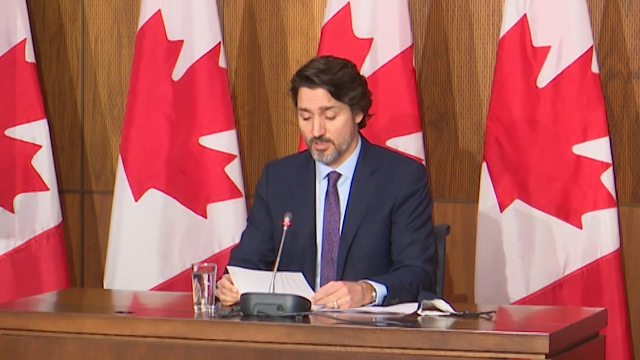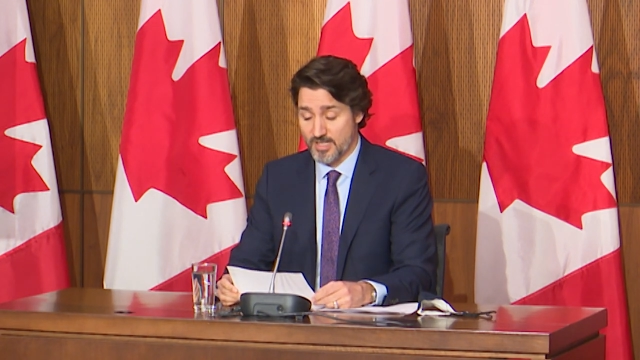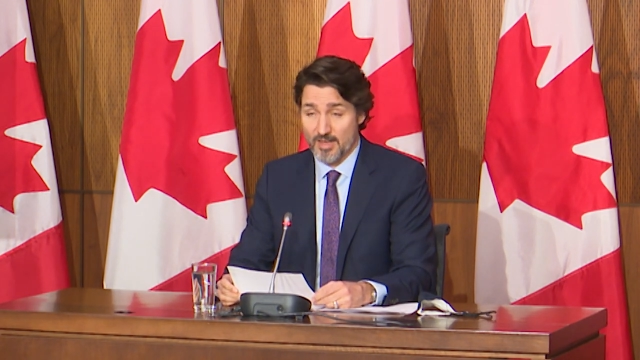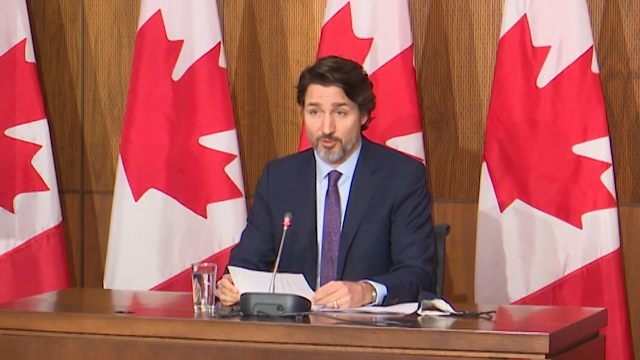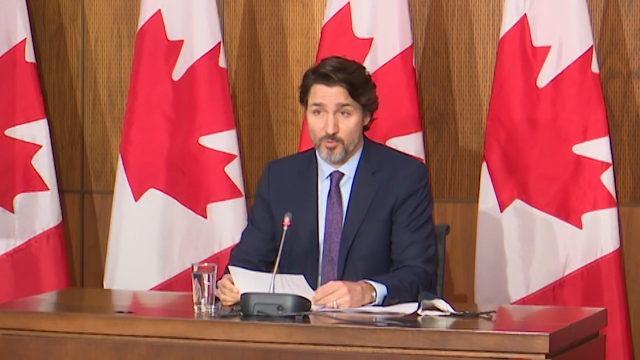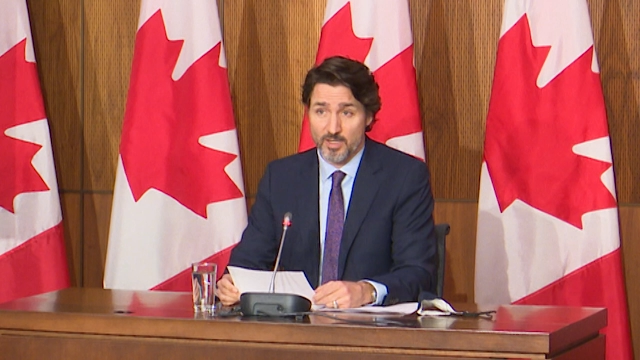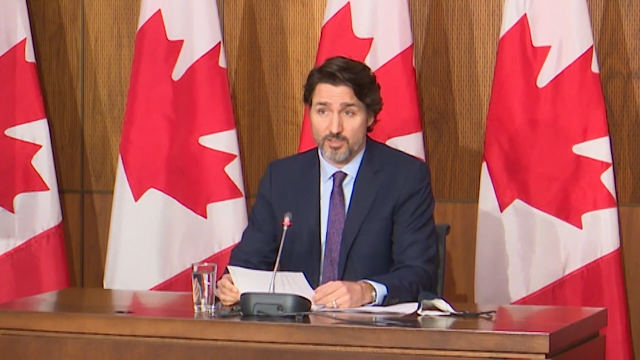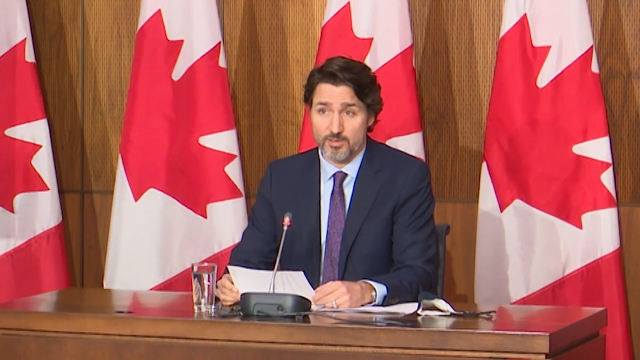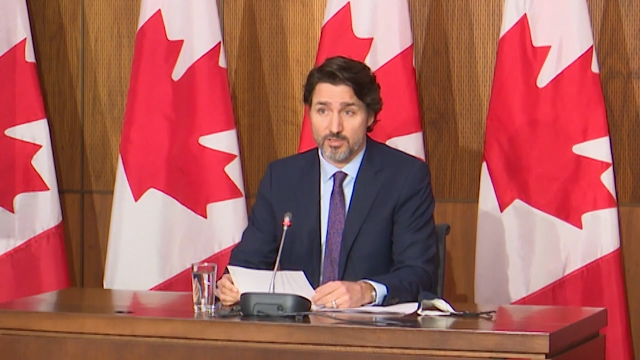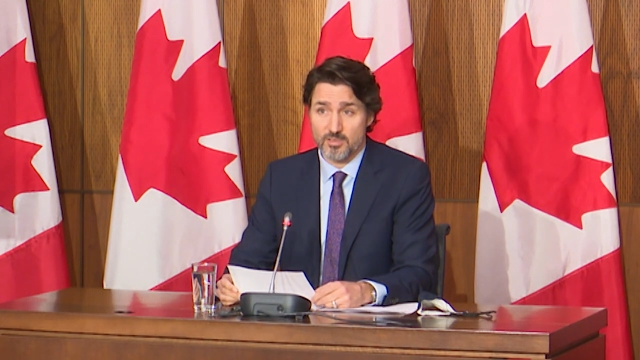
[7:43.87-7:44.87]
And to everyone
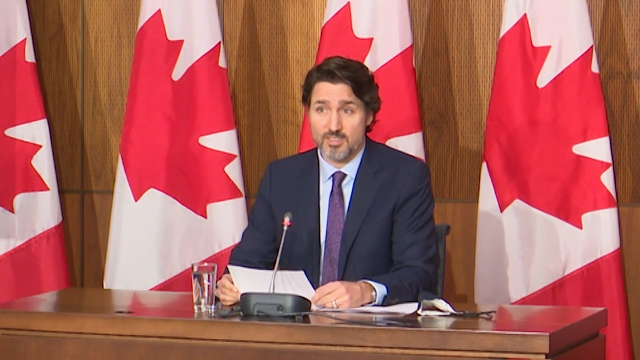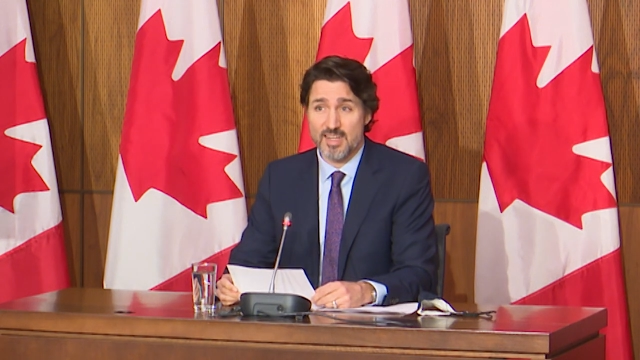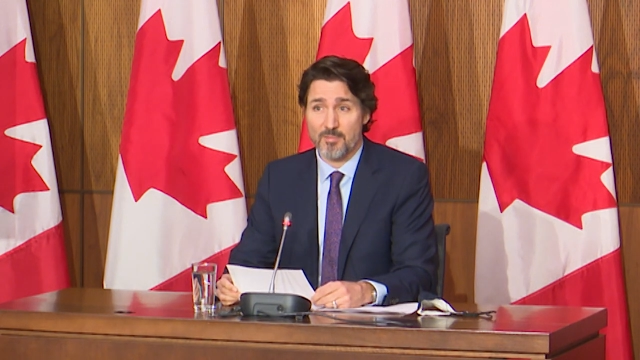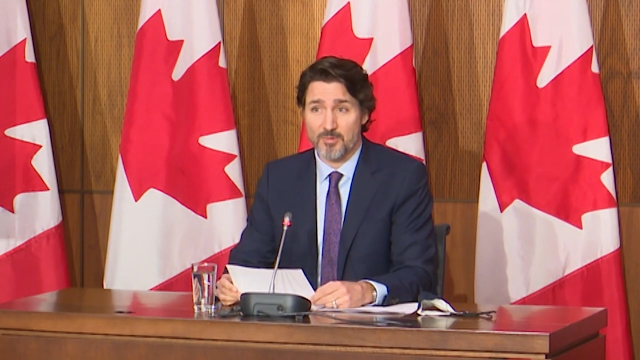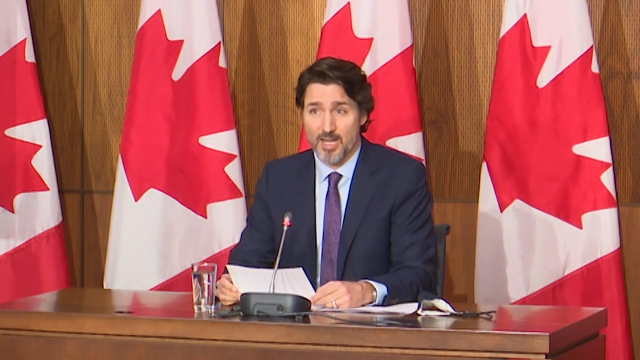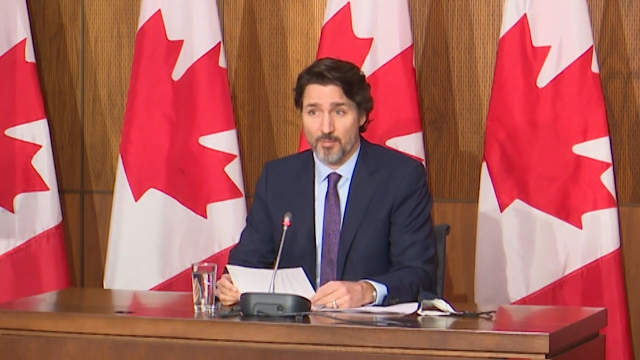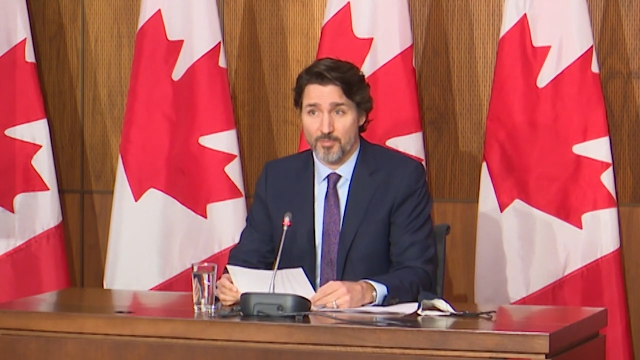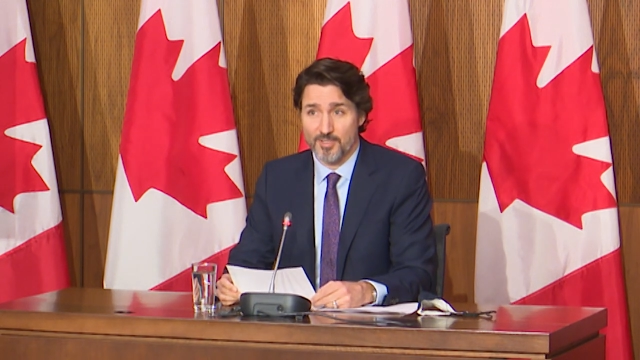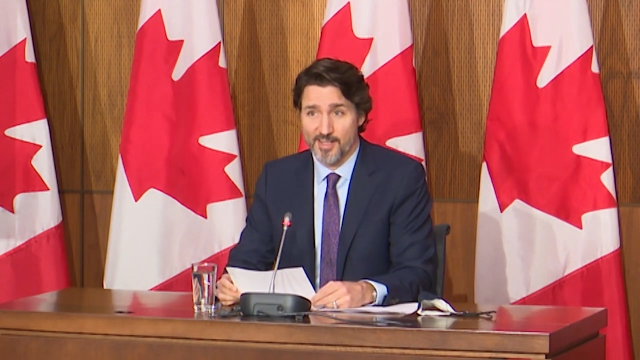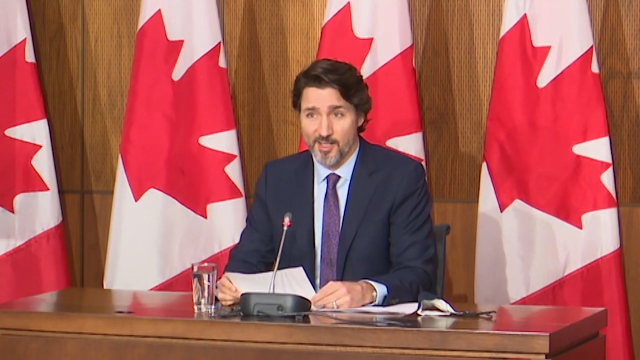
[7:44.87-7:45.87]
who's stepped
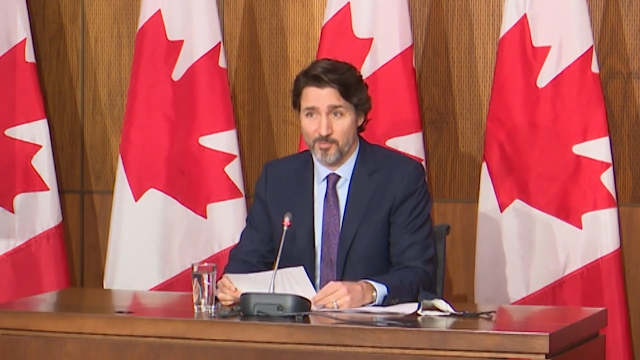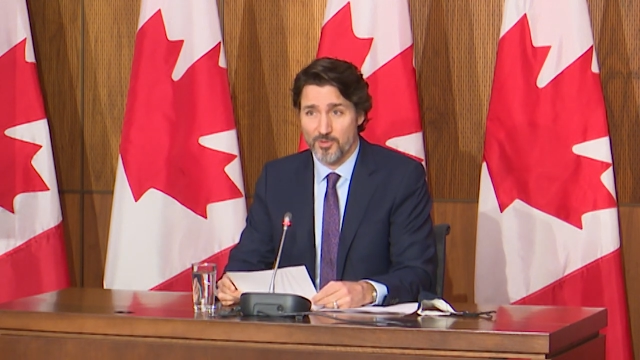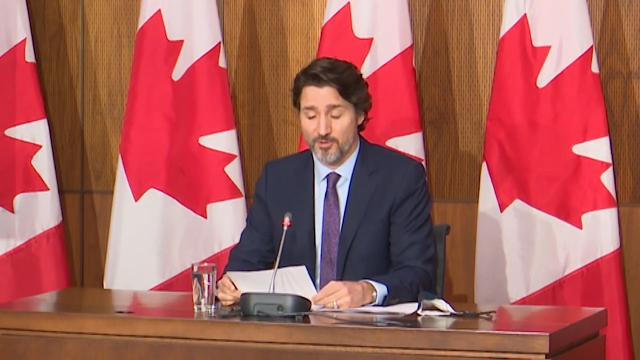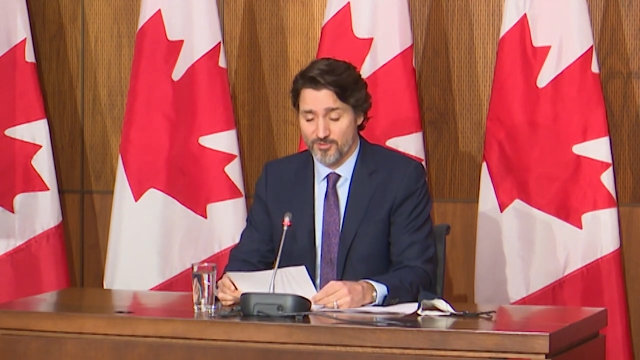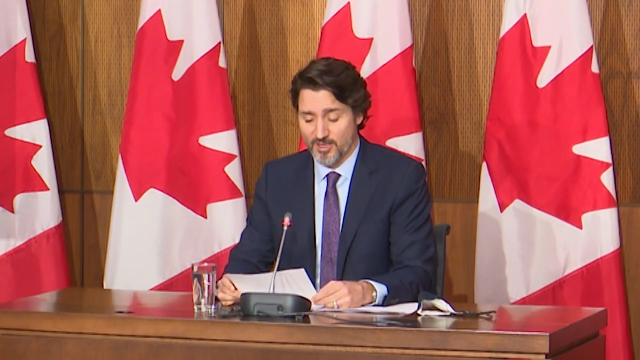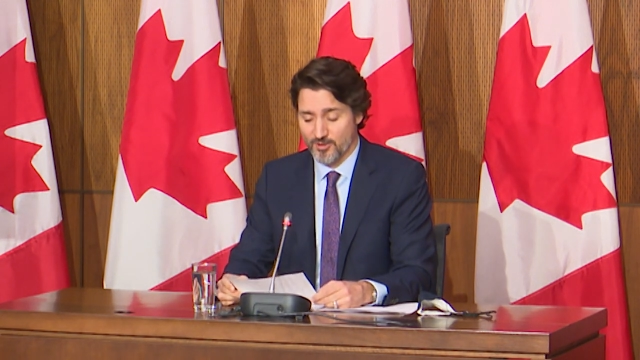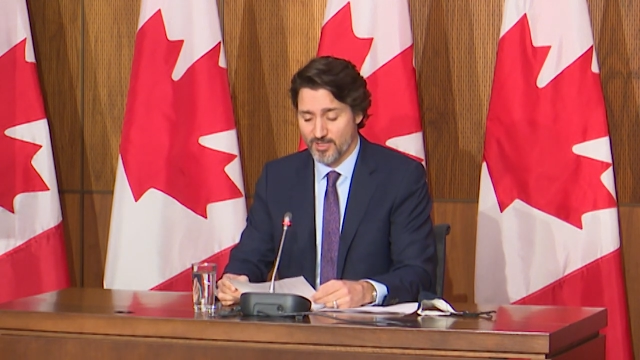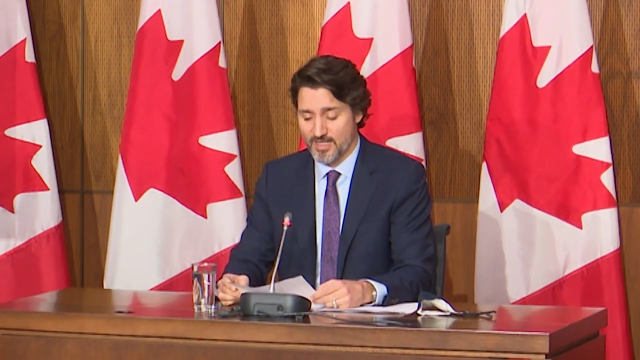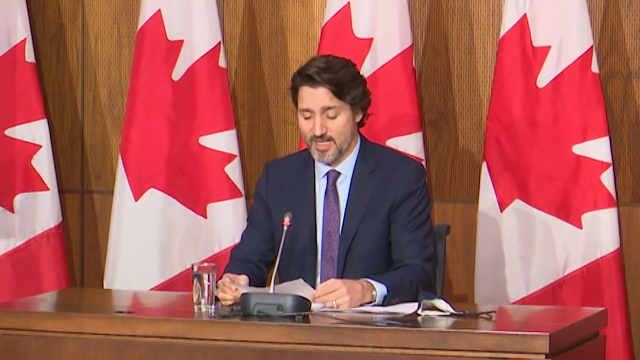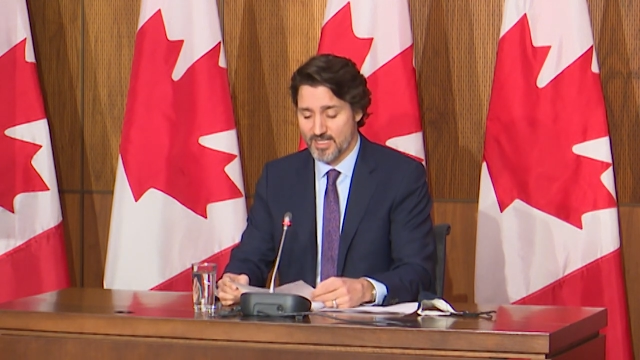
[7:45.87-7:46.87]
up to help their fellow
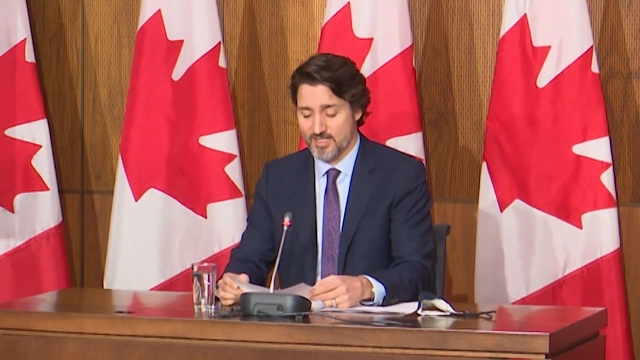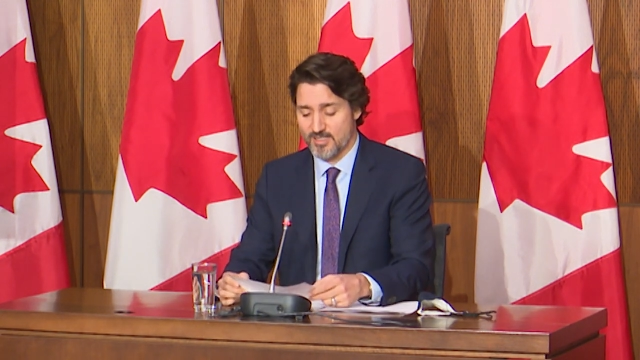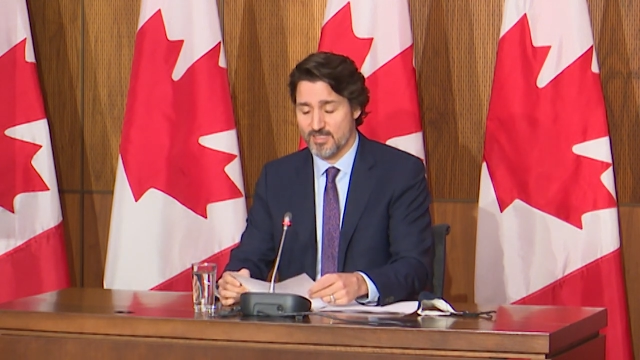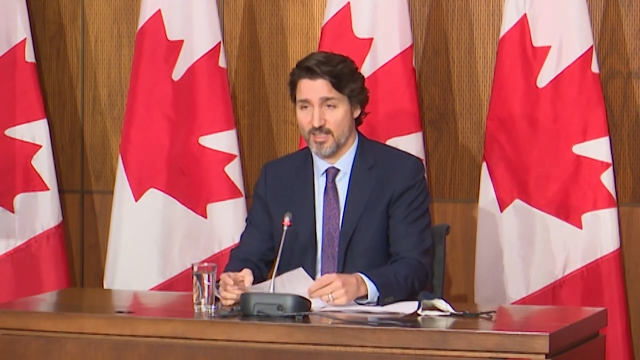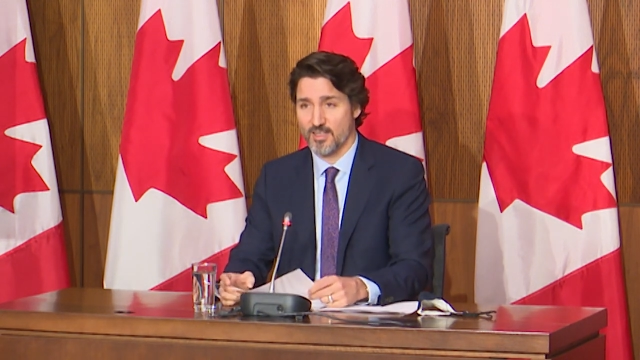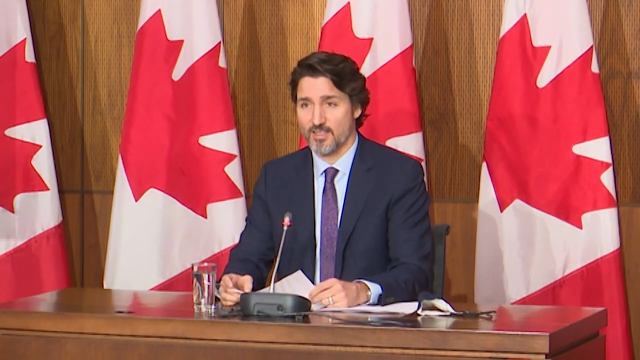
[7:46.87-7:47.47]
Canadians,